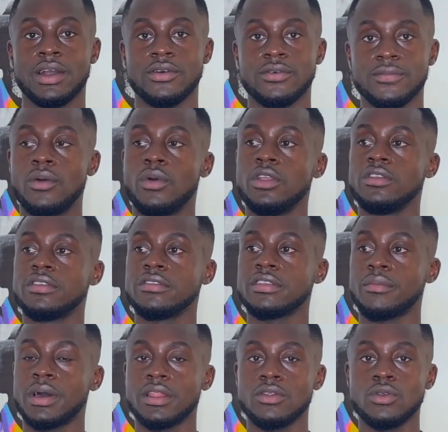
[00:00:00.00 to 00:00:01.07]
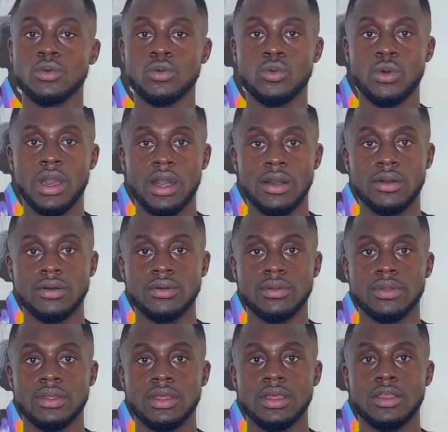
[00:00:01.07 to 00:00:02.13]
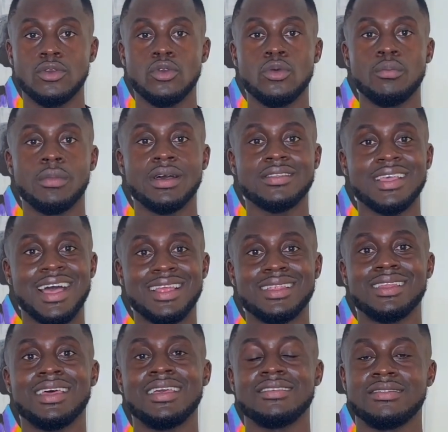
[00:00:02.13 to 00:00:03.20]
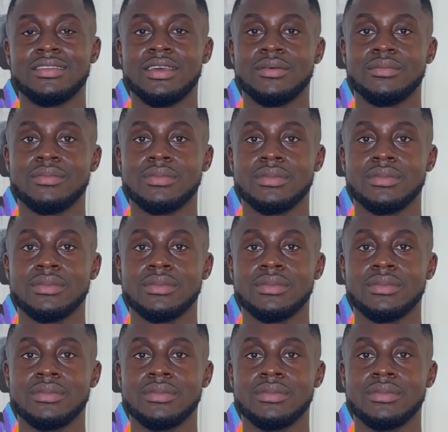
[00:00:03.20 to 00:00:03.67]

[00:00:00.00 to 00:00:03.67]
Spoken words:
out. And when you see somebody doing well, you must analyze them